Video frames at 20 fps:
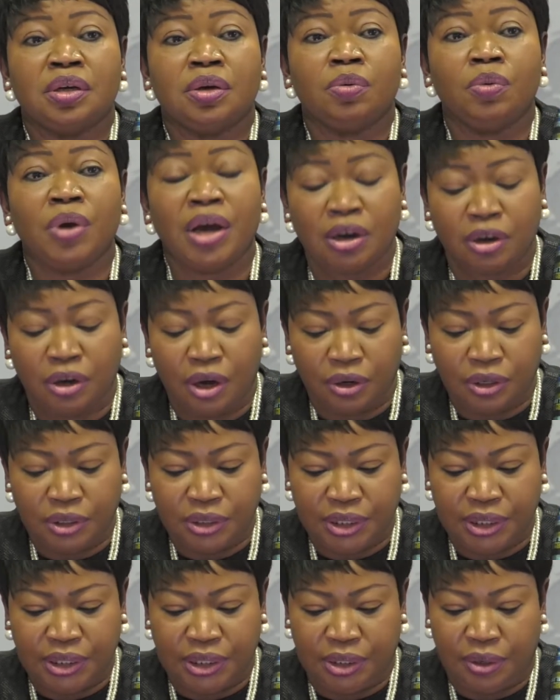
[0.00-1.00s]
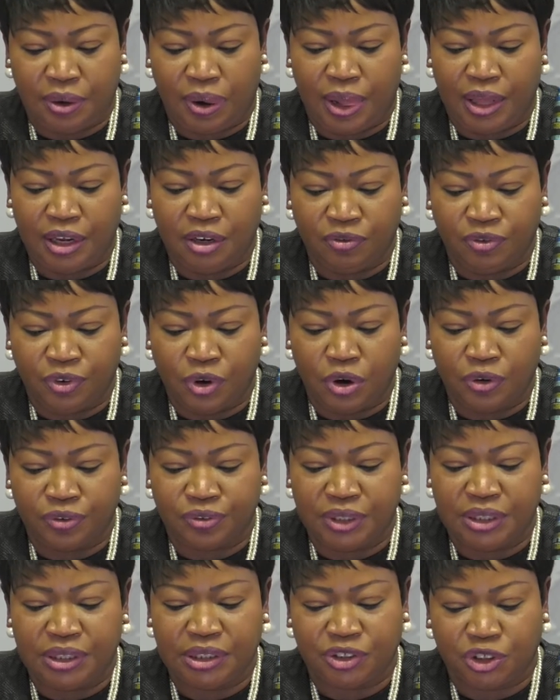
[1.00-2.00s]
We are currently
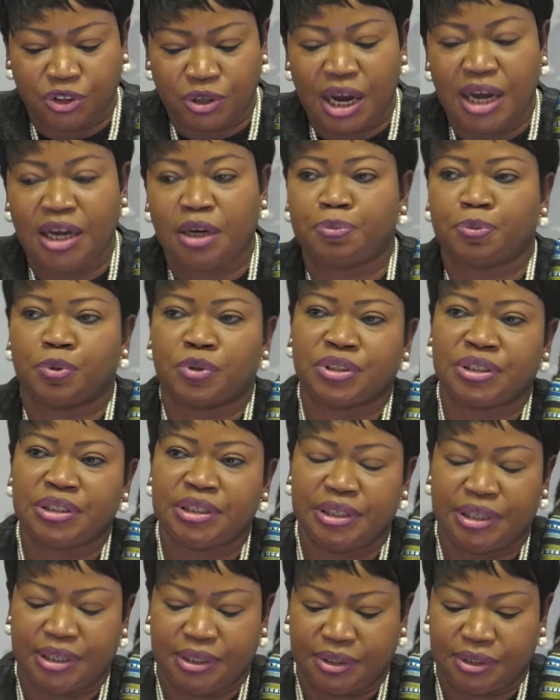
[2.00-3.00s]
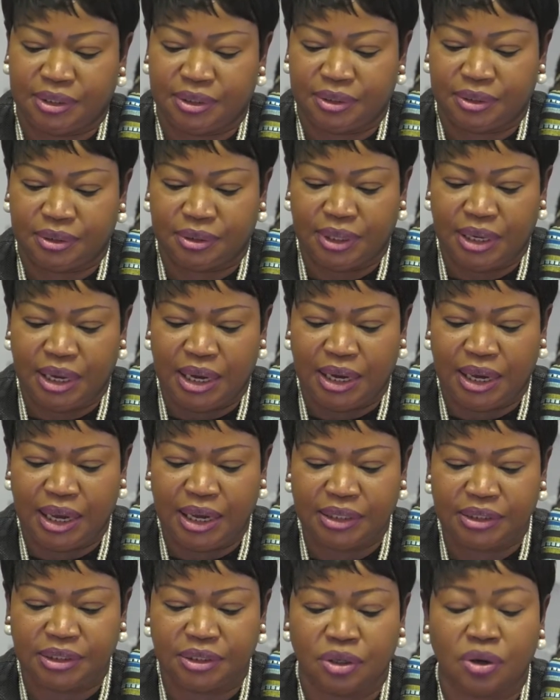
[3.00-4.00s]
involved in a trial proceedings
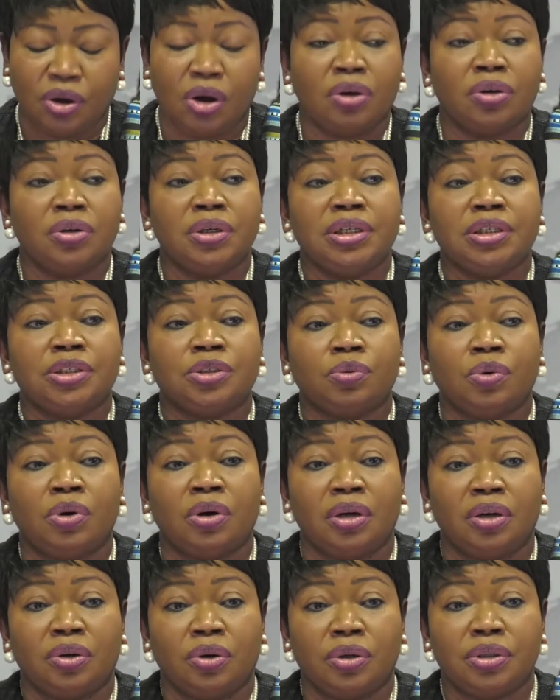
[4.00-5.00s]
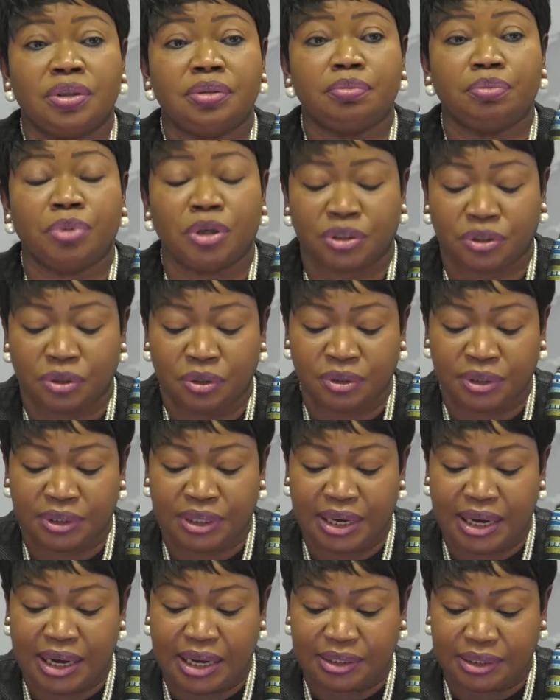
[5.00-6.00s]
against the Congolese warlord, Bosco
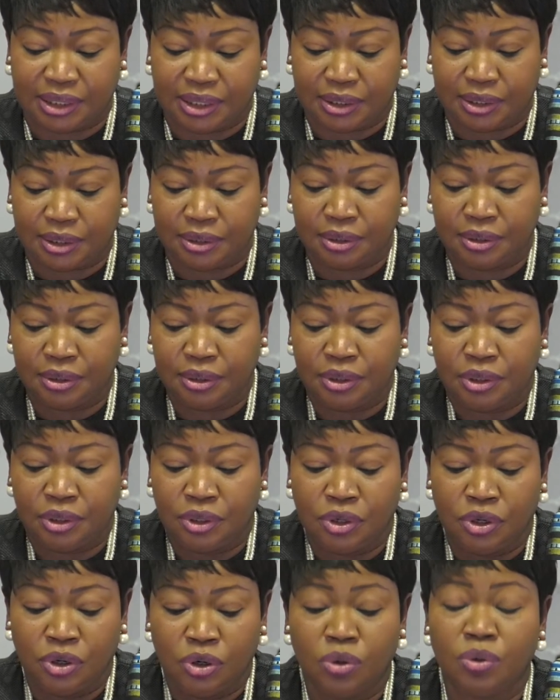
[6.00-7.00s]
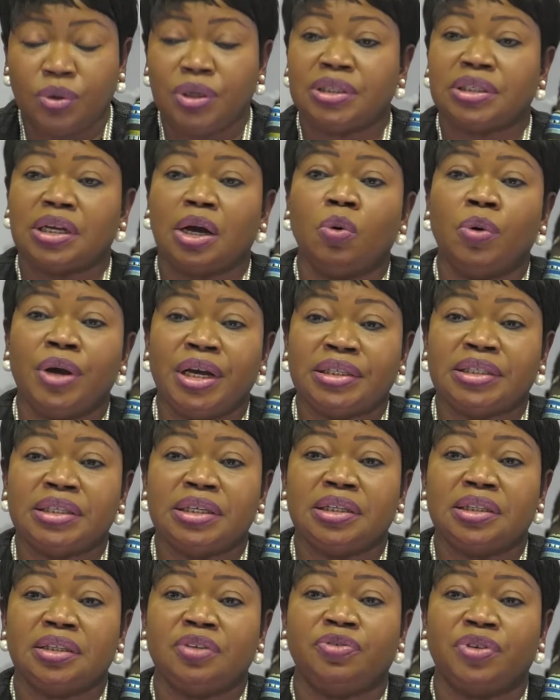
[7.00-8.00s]
Ntaganda, who is
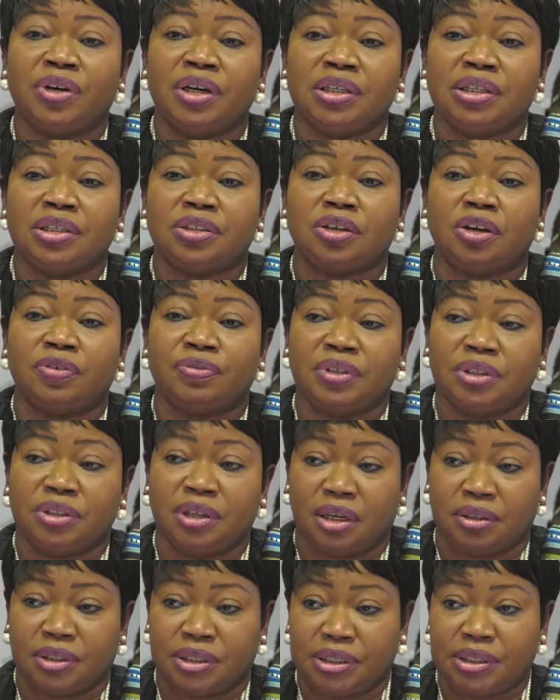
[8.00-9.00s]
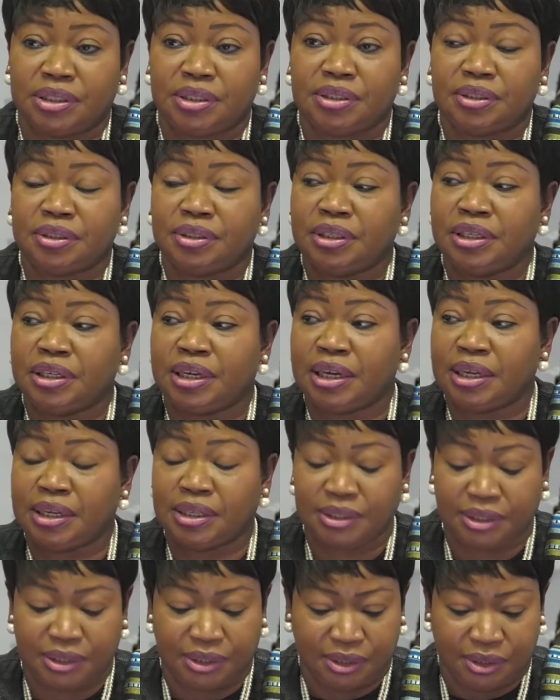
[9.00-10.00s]
awaiting the verdict of the judges. The
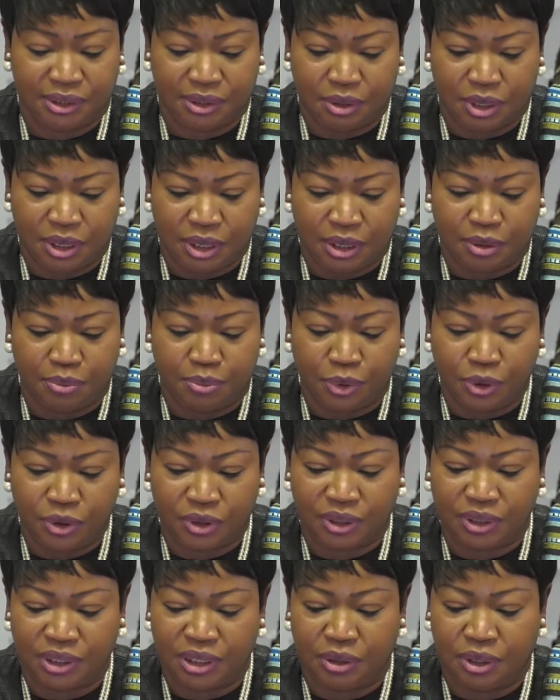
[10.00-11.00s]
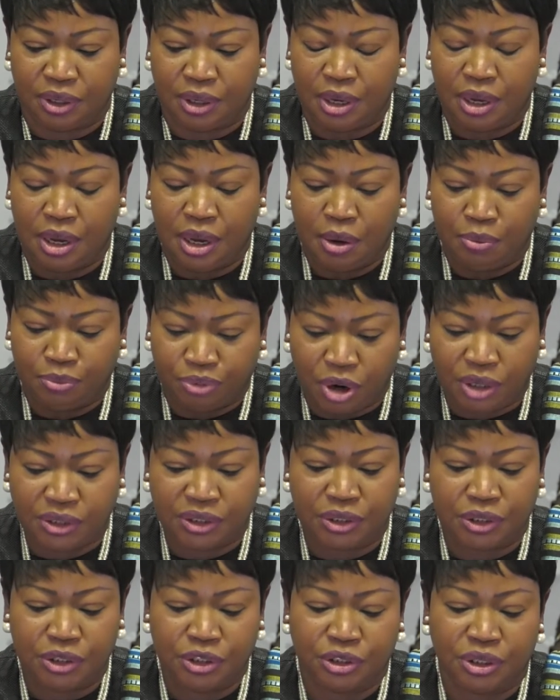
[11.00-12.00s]
case, both the
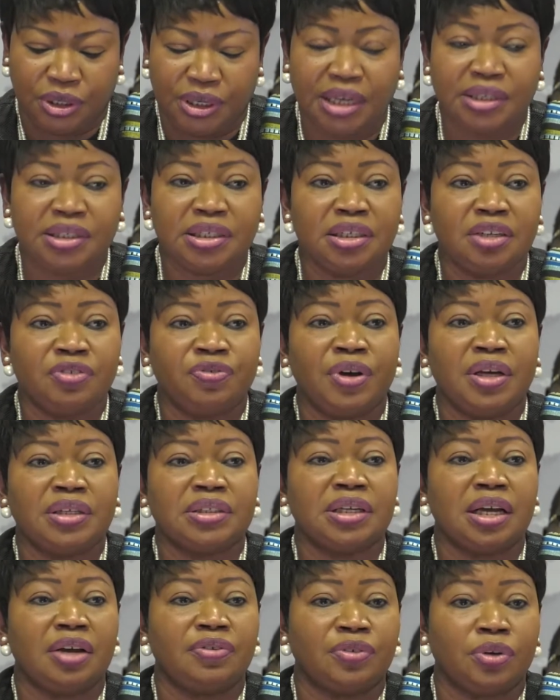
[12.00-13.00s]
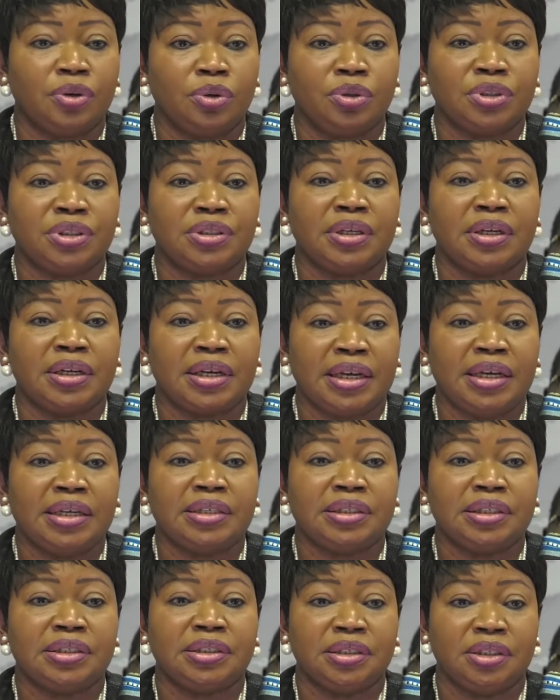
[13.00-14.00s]
prosecution and the defense have closed their
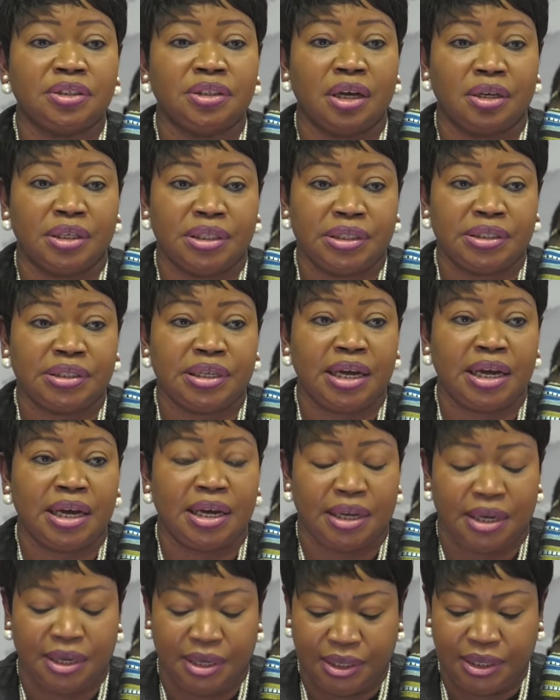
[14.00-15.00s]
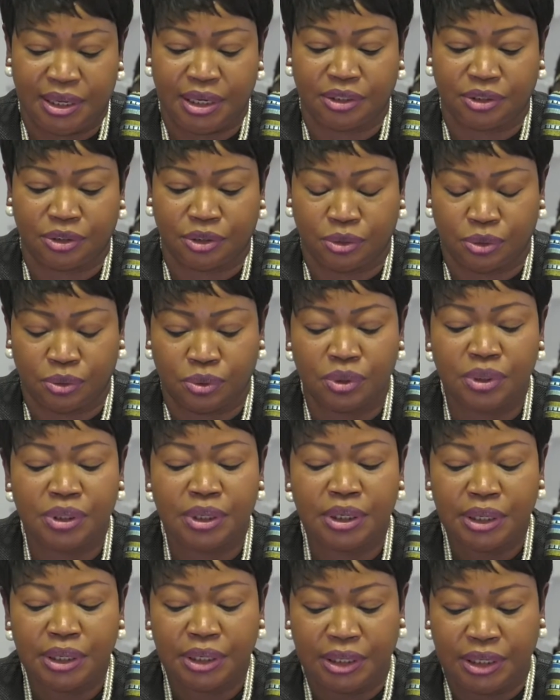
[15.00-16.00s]
cases. The judges are yet to
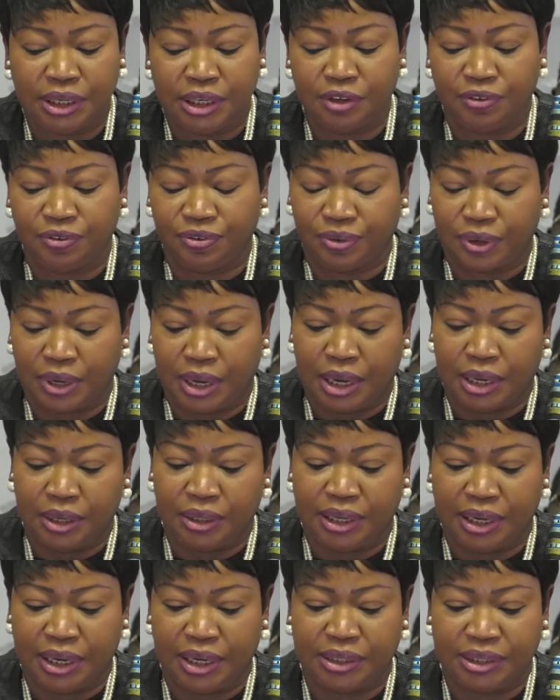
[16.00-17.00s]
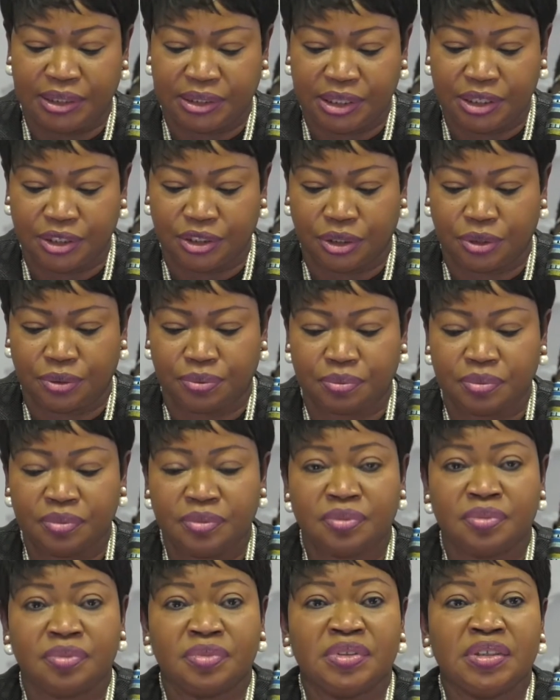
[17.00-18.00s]
give their decision.
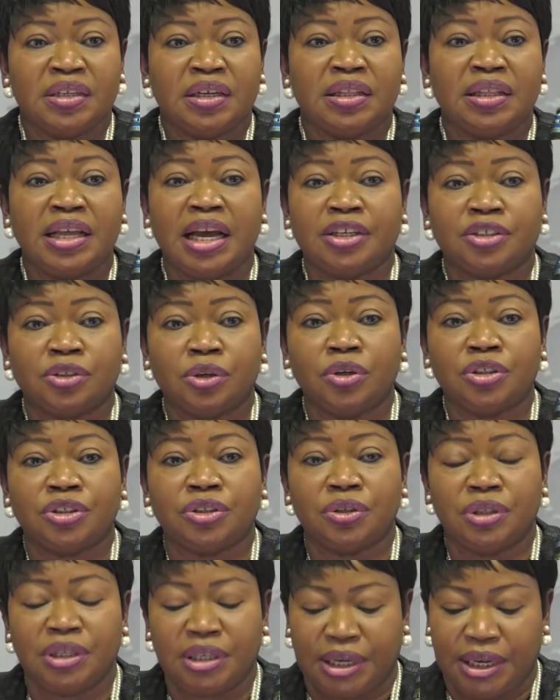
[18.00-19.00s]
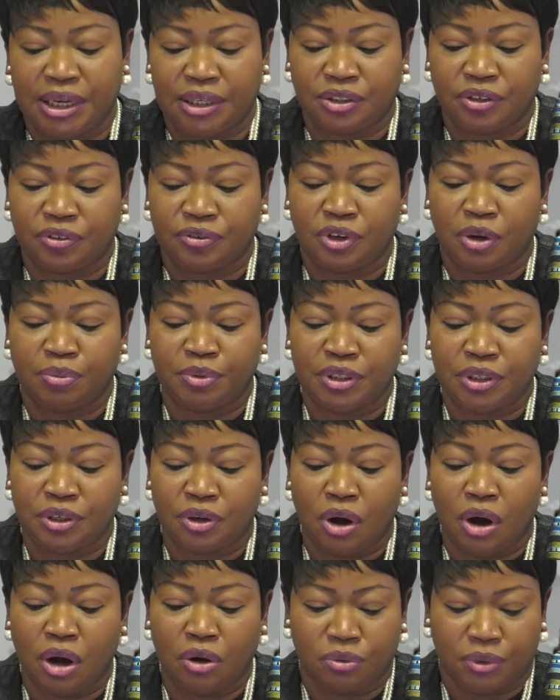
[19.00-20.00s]
There is also the case of Dominic
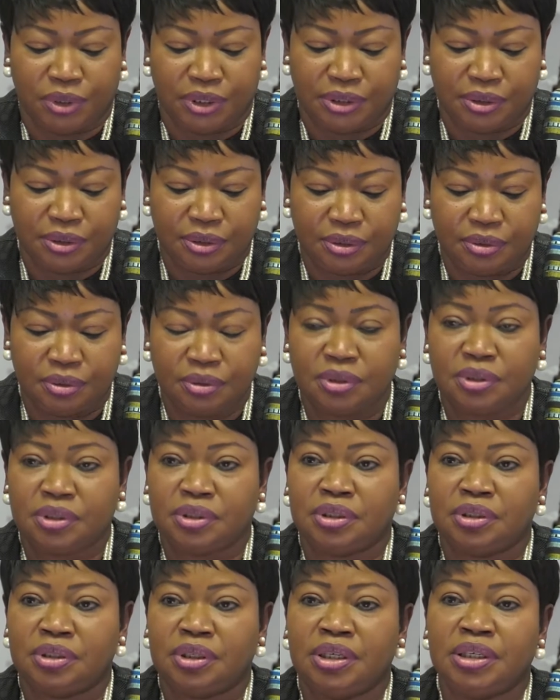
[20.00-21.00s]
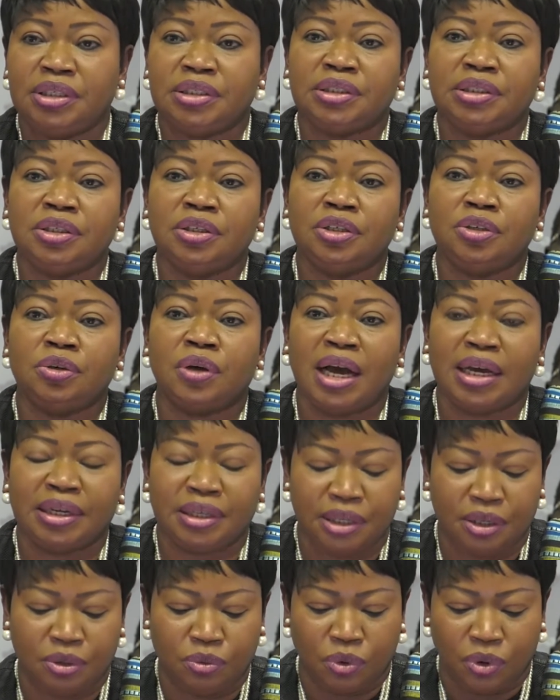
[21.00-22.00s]
Ongwen. He is the
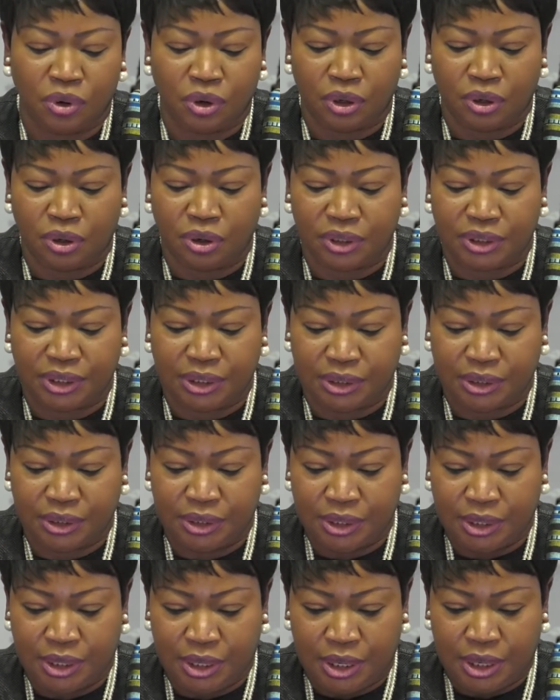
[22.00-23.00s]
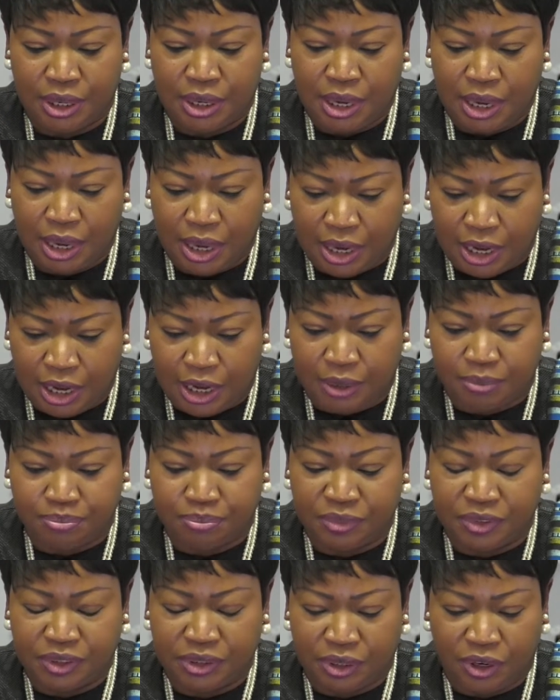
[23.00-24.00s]
Ugandan warlord
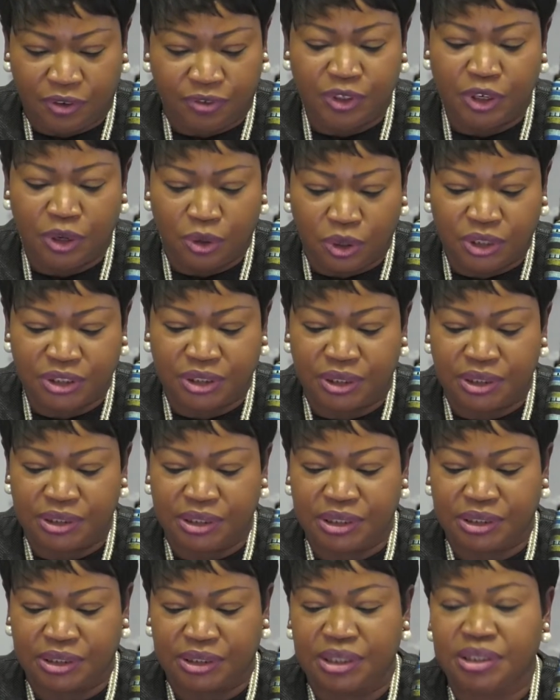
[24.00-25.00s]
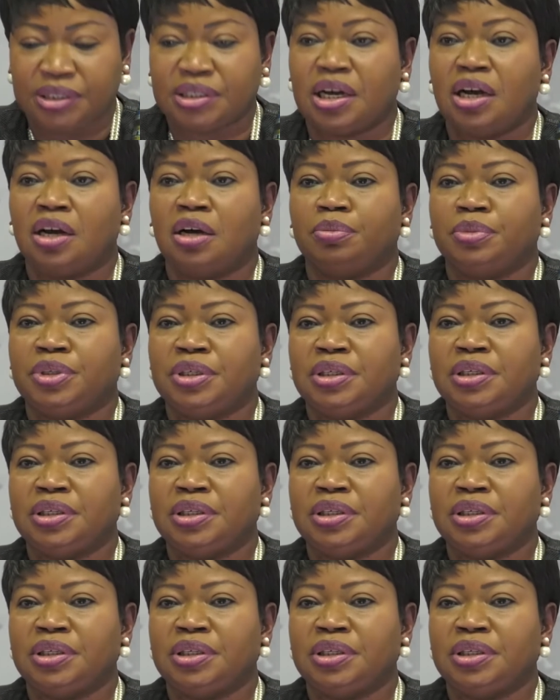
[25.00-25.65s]
of the Lord's Resistance Army.